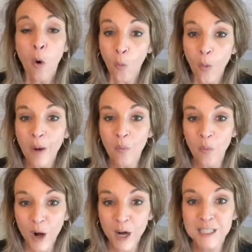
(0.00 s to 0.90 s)
what
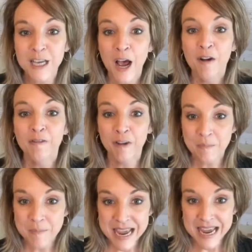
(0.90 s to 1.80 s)
works for
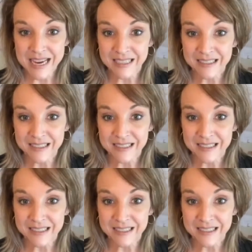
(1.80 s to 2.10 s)
me.